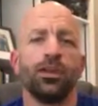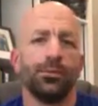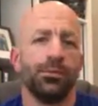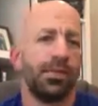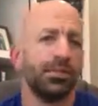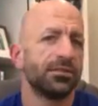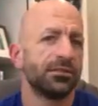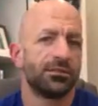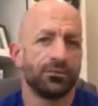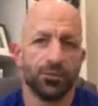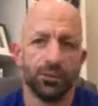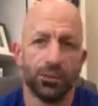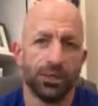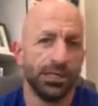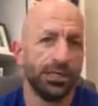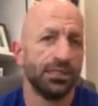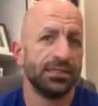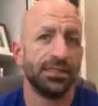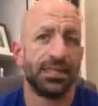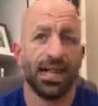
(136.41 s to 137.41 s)
the best fruit
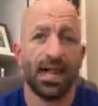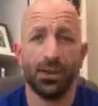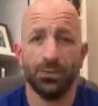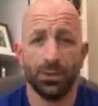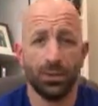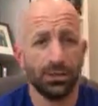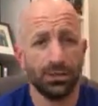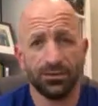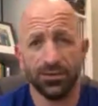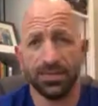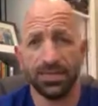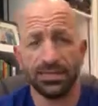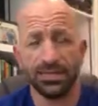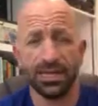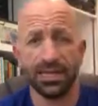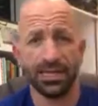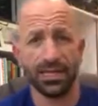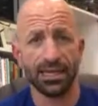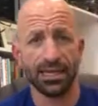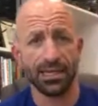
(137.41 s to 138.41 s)
is and how much of it to
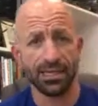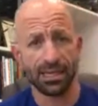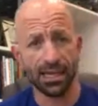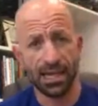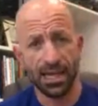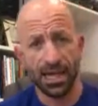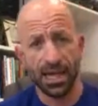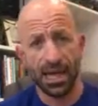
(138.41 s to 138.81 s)
take in.